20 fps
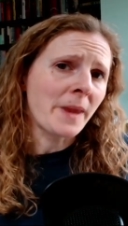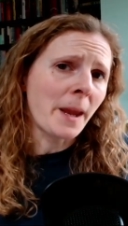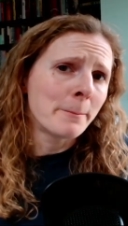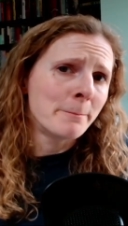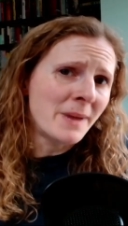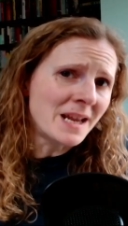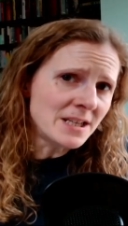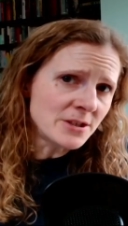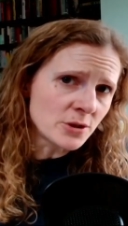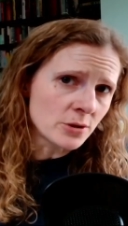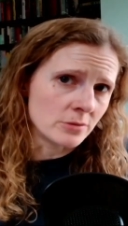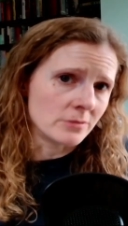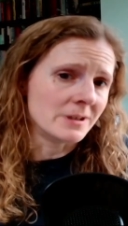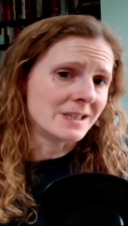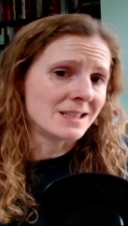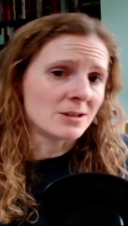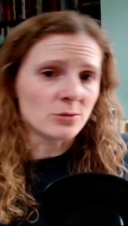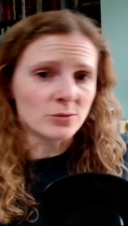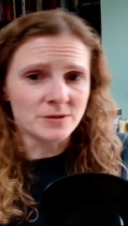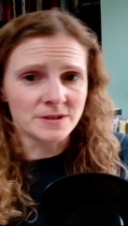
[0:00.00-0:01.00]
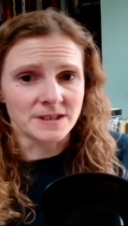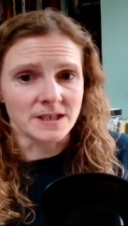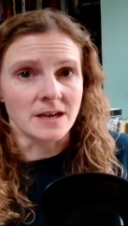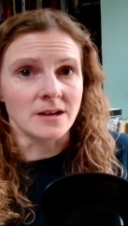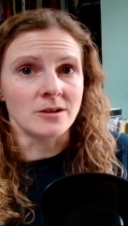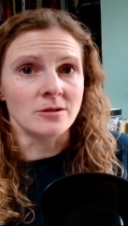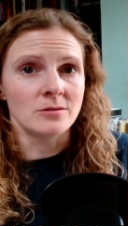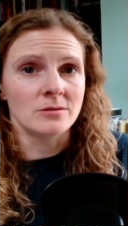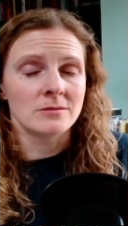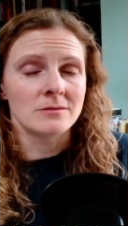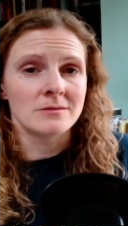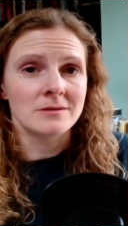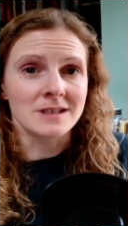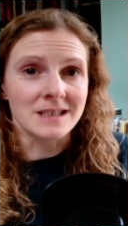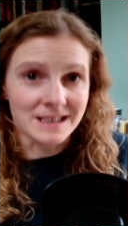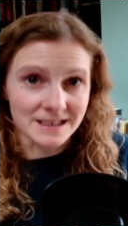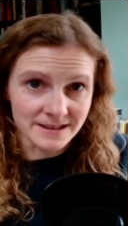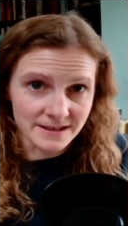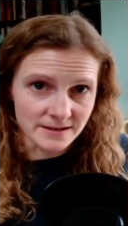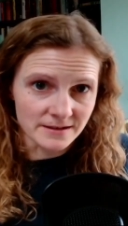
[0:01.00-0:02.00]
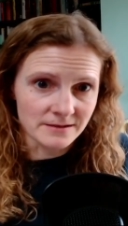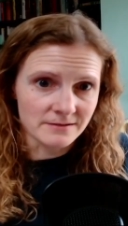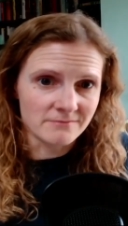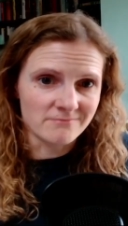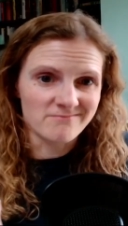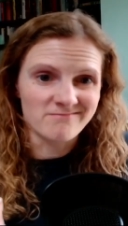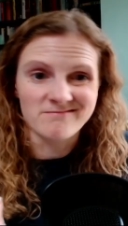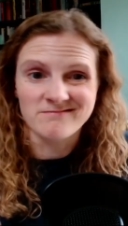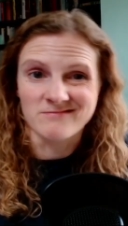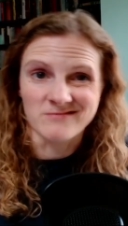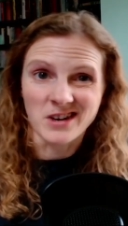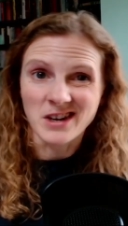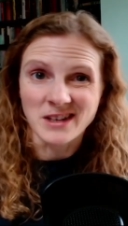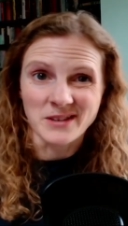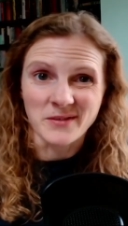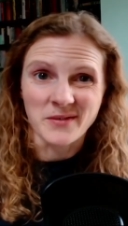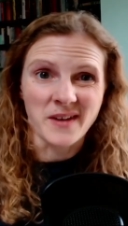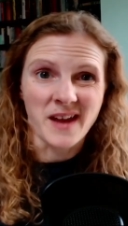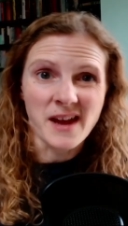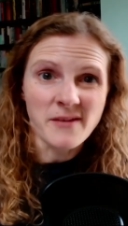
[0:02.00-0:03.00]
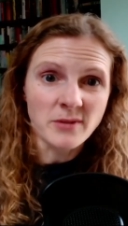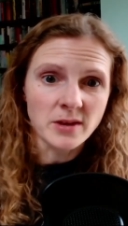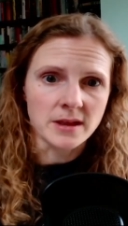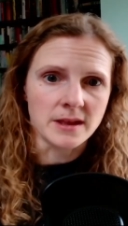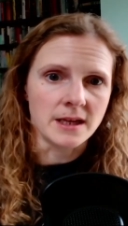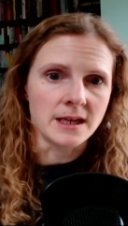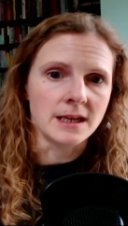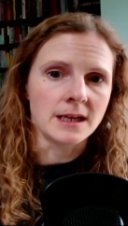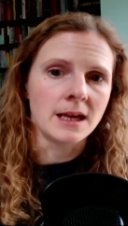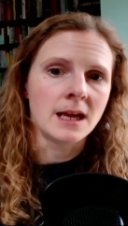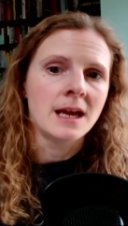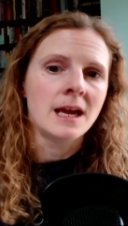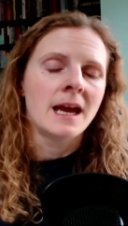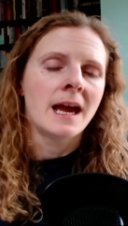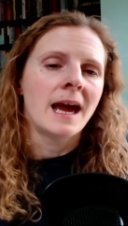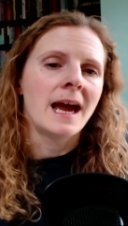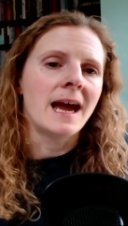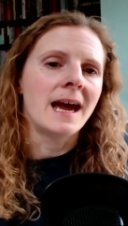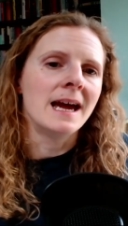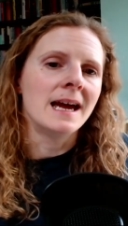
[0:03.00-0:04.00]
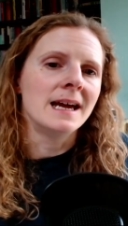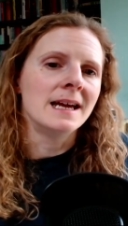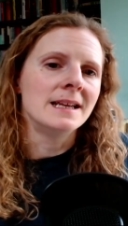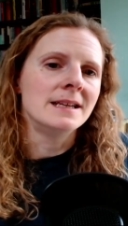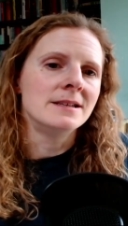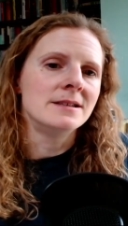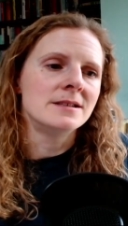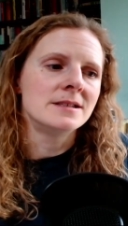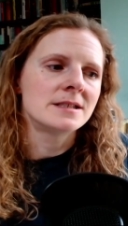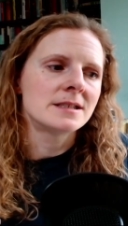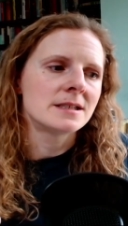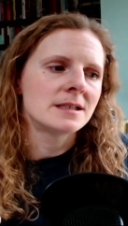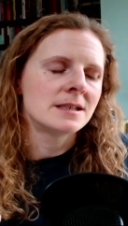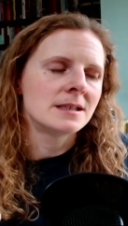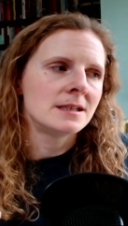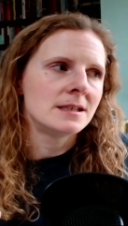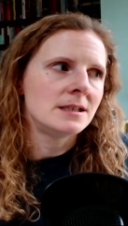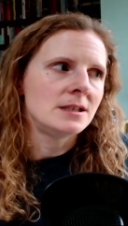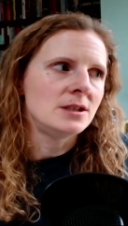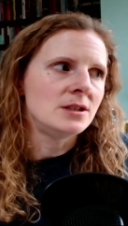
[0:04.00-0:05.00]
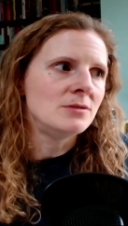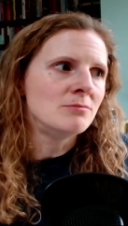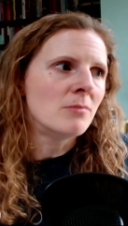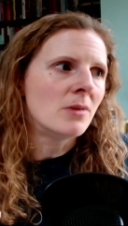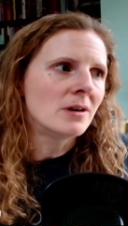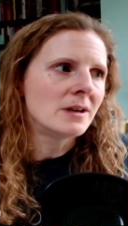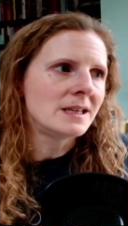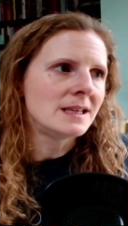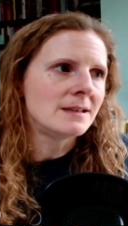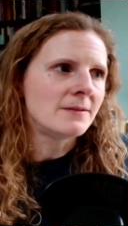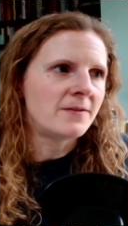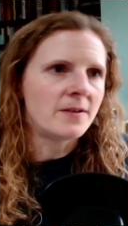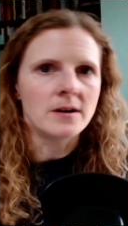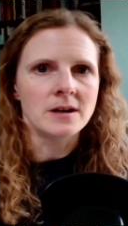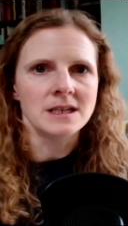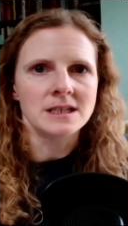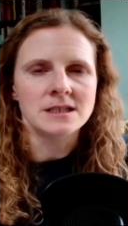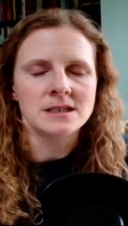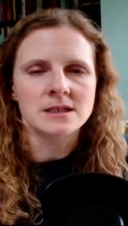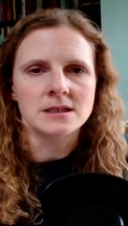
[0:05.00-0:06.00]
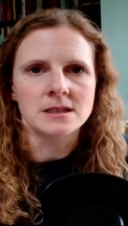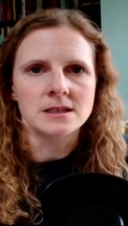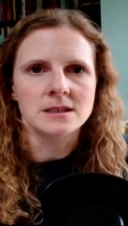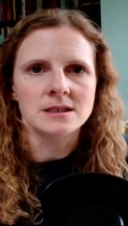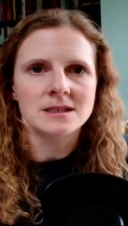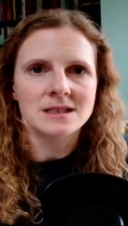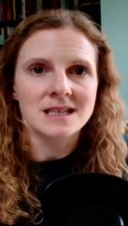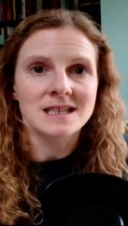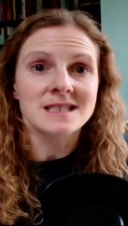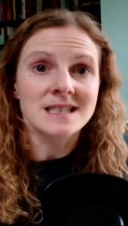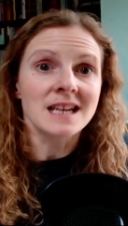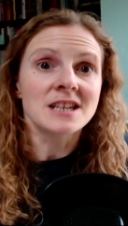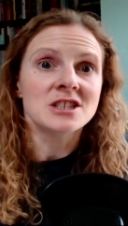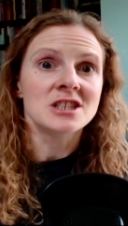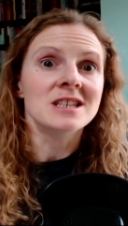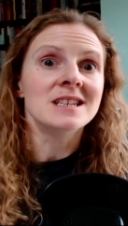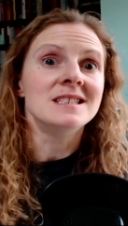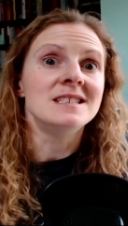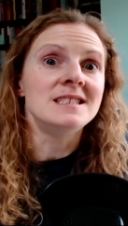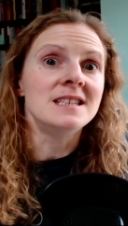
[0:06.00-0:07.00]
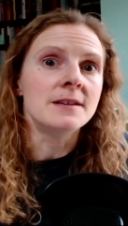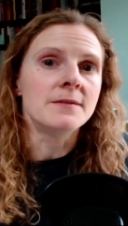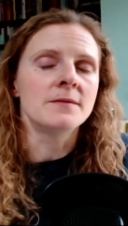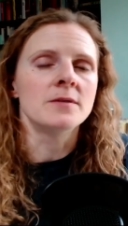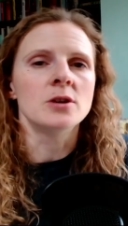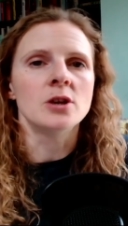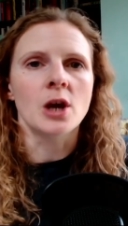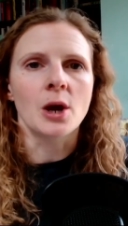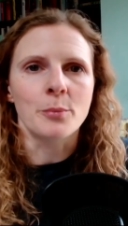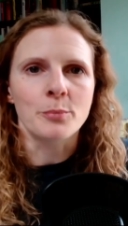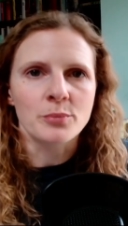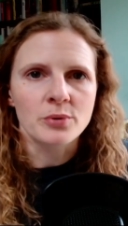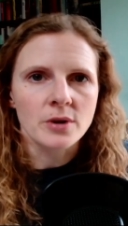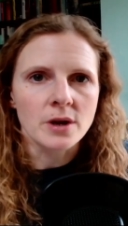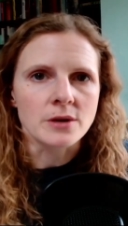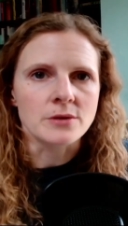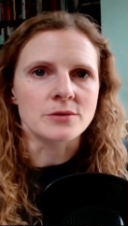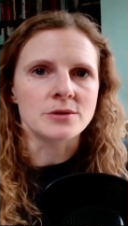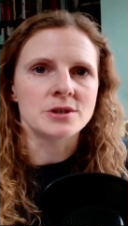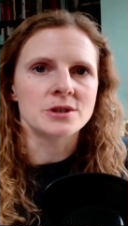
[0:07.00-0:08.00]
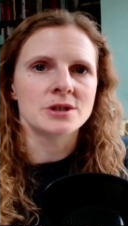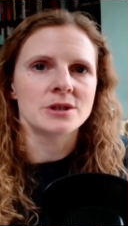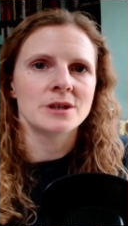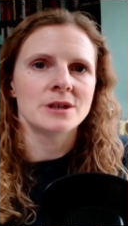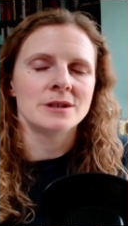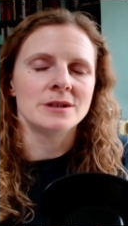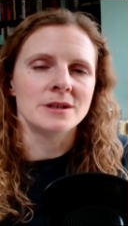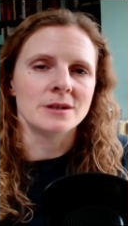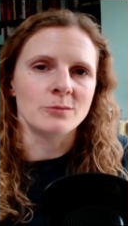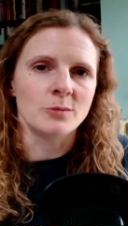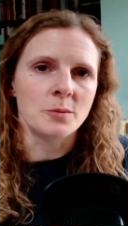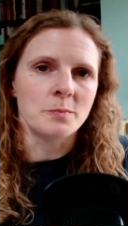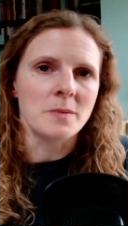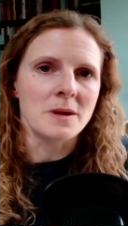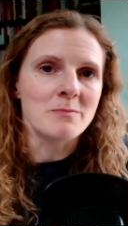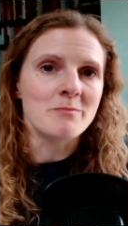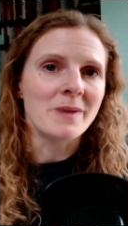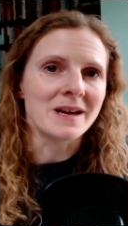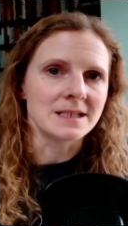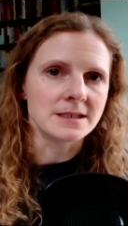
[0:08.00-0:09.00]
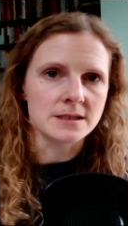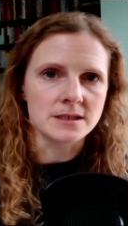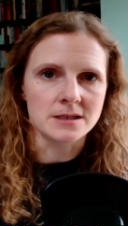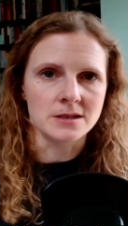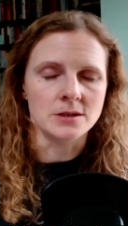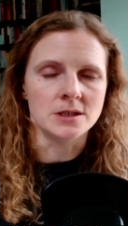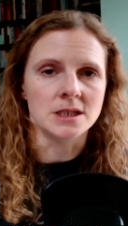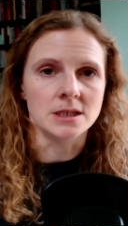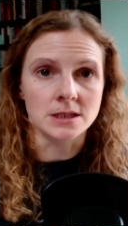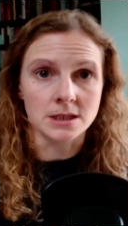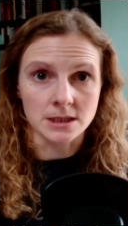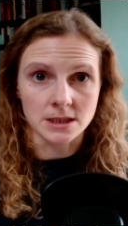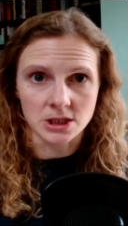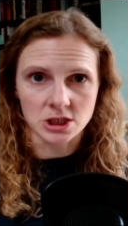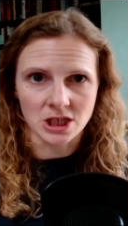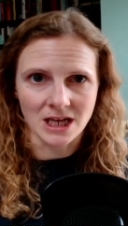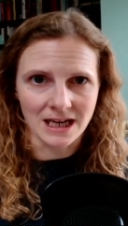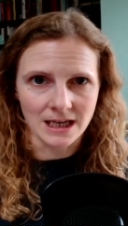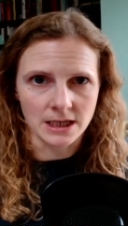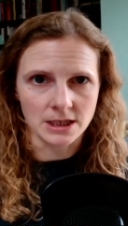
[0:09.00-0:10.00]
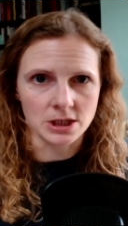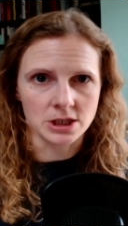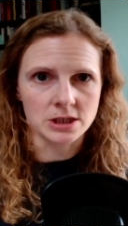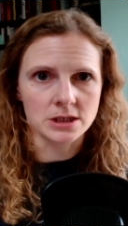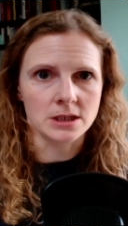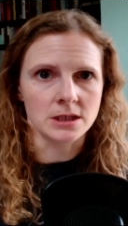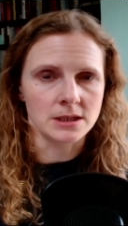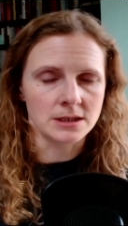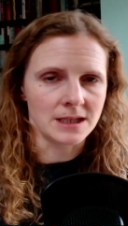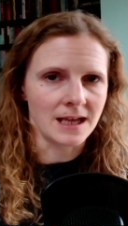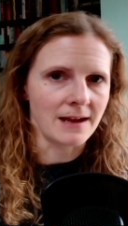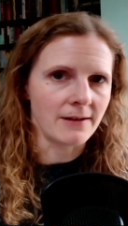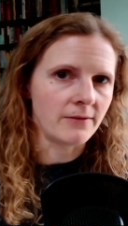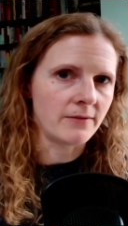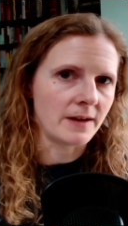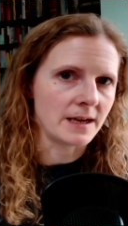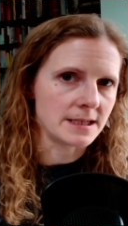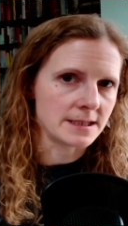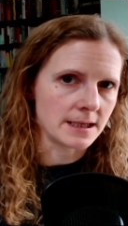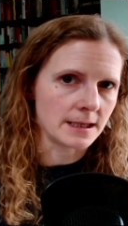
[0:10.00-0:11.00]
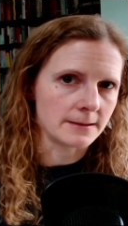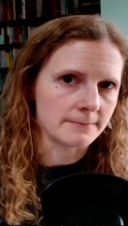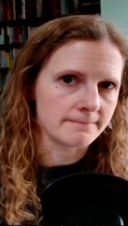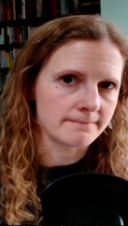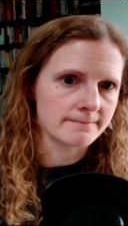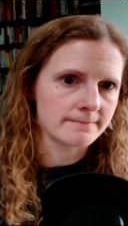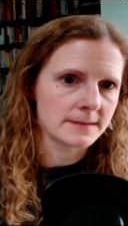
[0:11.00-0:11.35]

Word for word: Mentoring also isn't right for everything, and you might find that there's actually a different approach that would be better suited to the challenge that they're facing.